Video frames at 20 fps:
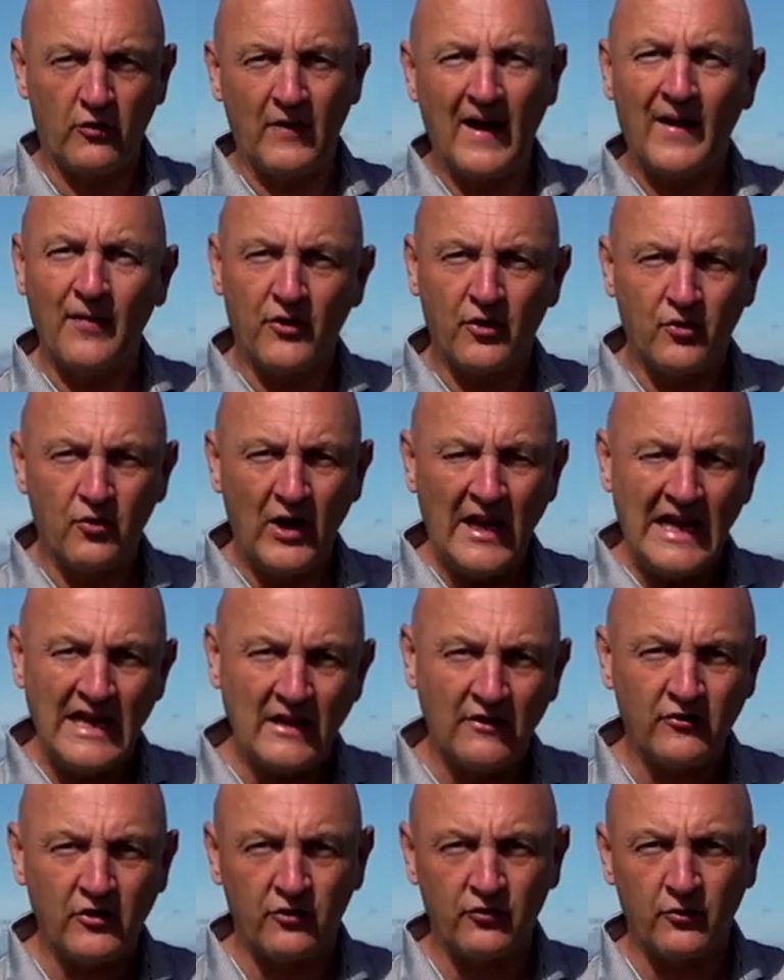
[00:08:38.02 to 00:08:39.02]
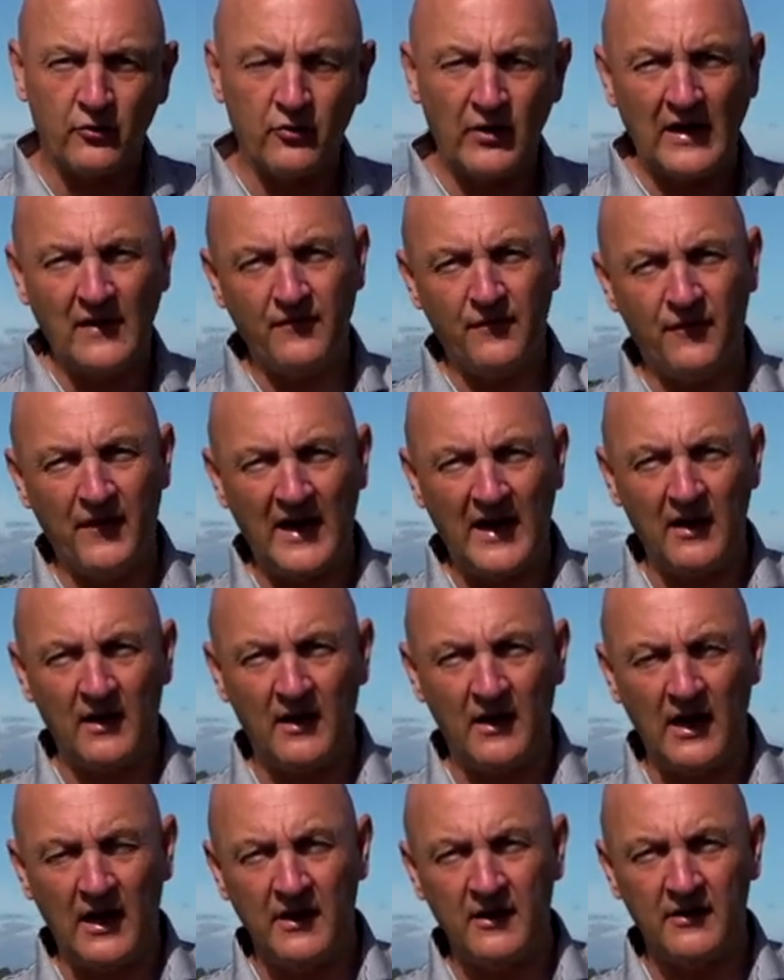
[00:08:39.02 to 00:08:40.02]
around the green, it's got some great
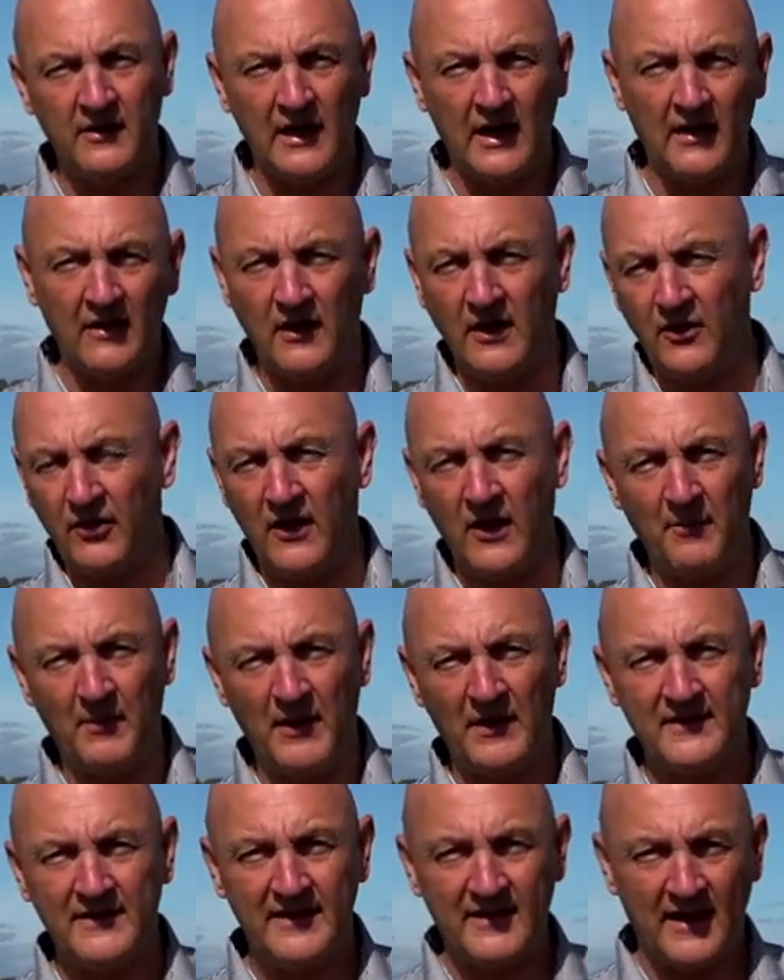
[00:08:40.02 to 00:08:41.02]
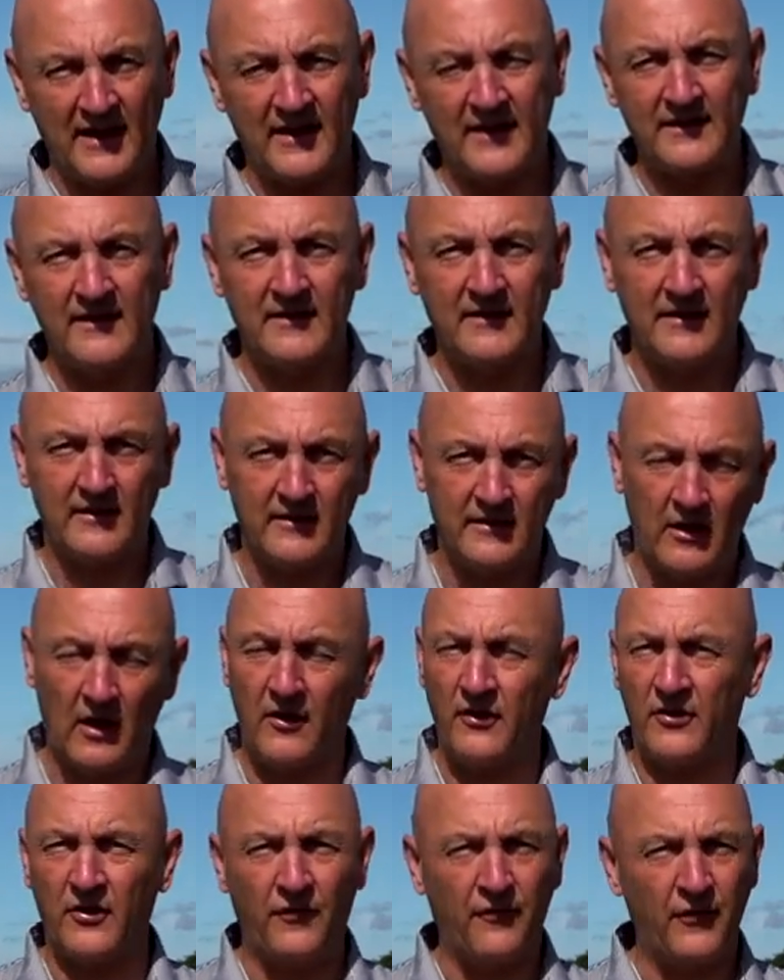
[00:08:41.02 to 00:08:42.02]
feel, and uh, the ability, like I said, to,
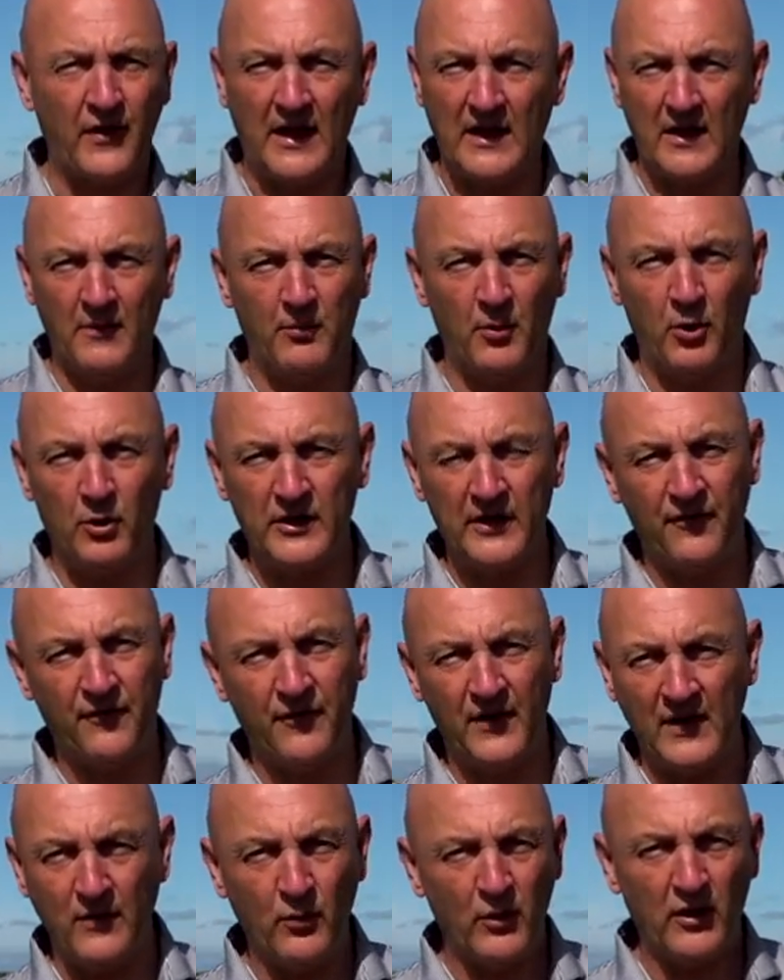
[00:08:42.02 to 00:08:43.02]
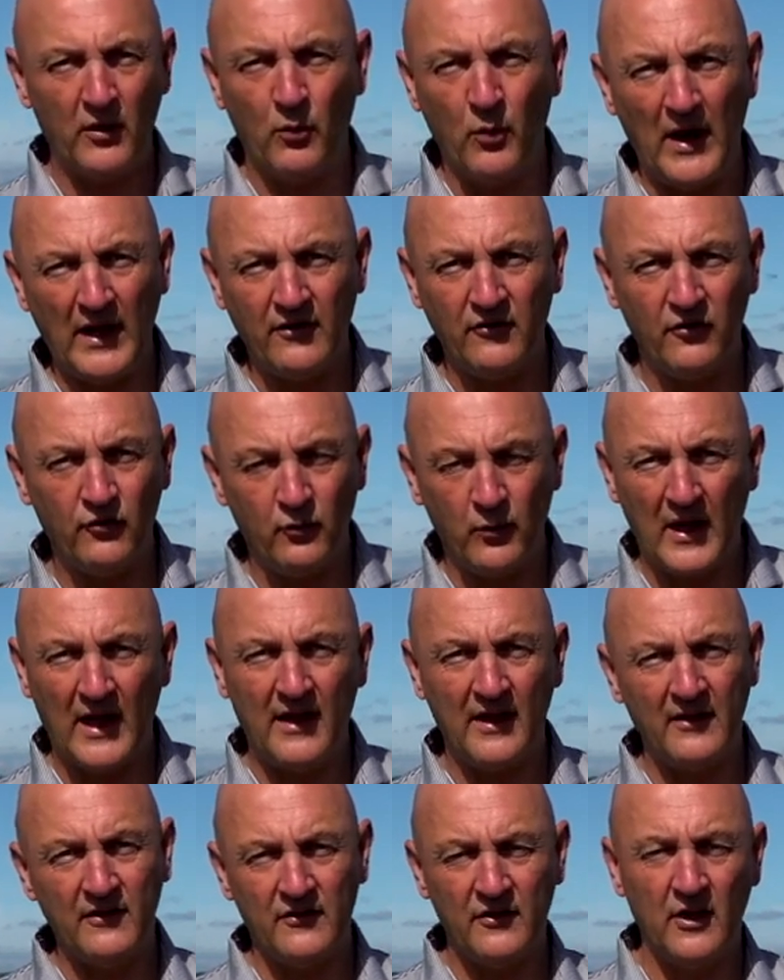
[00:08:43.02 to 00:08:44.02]
uh, to flight the ball differently with the wedge as
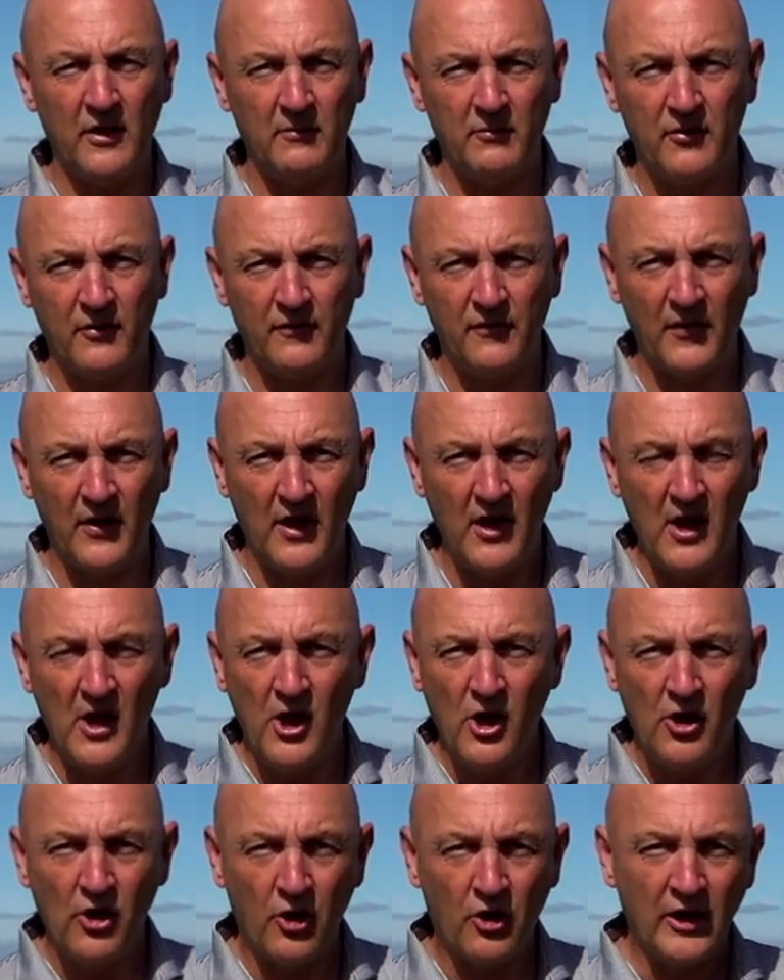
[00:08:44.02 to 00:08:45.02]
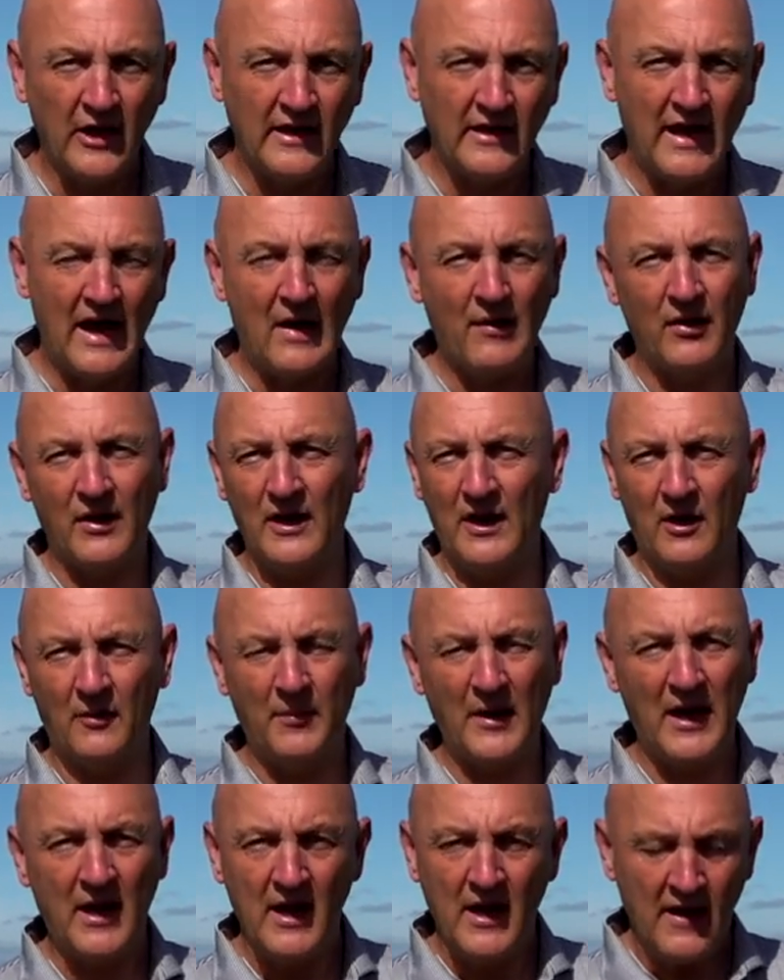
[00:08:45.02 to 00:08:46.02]
well, in terms of knocking it down a little
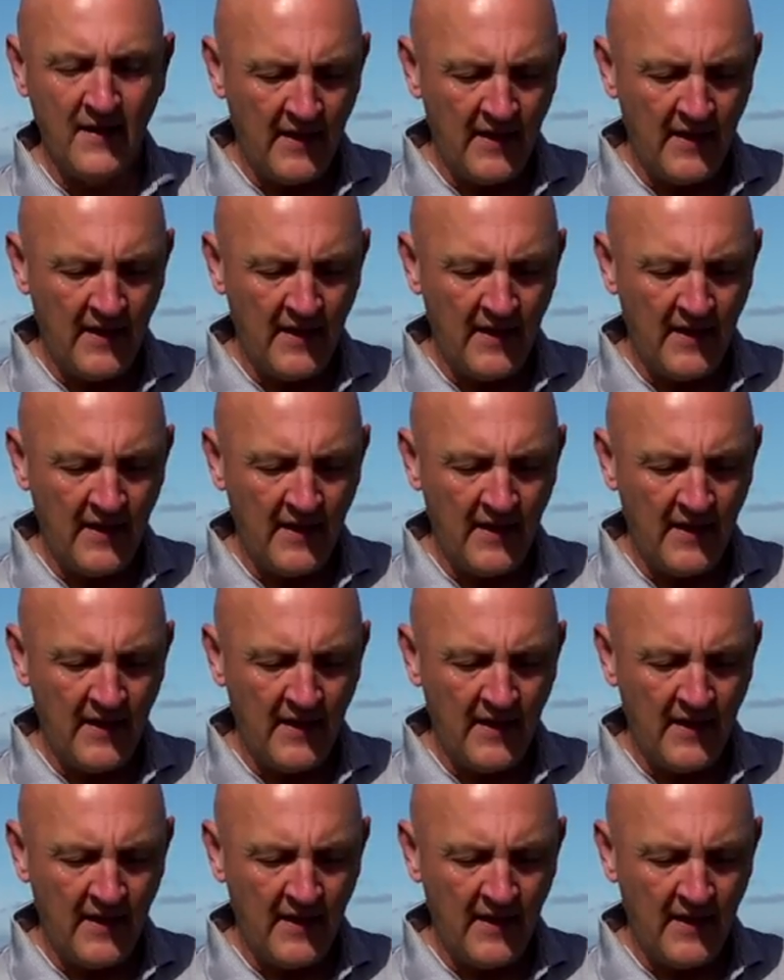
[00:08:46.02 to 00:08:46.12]
bit.